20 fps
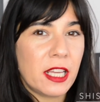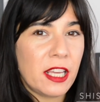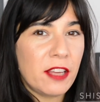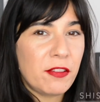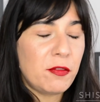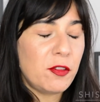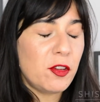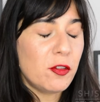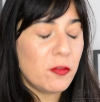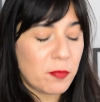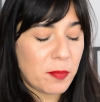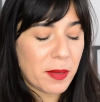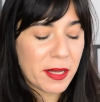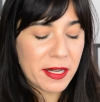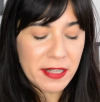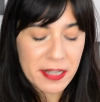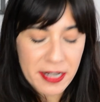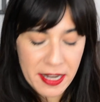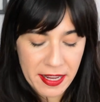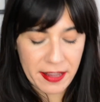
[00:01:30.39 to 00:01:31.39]
If you've
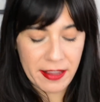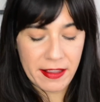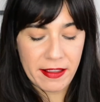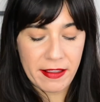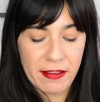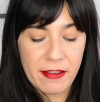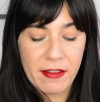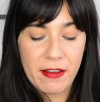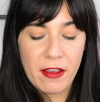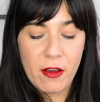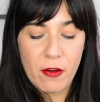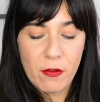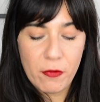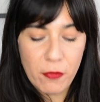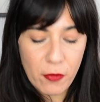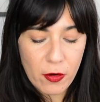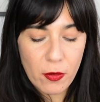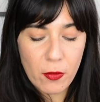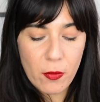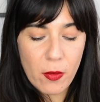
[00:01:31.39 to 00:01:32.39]
been here
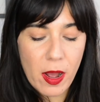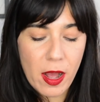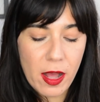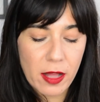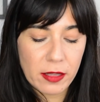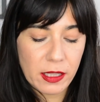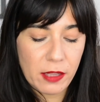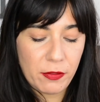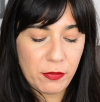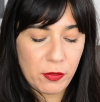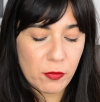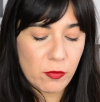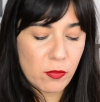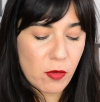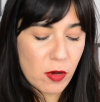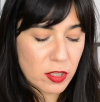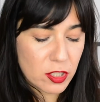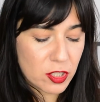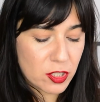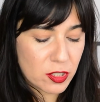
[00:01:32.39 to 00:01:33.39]
for a while, if you
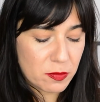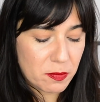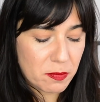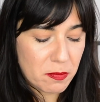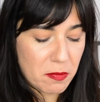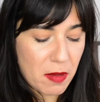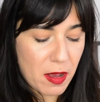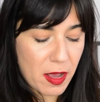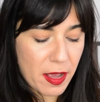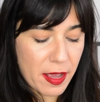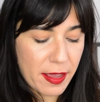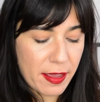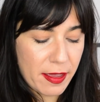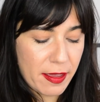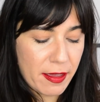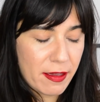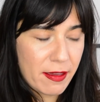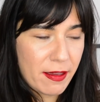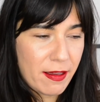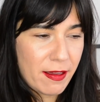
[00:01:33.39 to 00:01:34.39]
watched
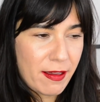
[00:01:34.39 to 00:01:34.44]
my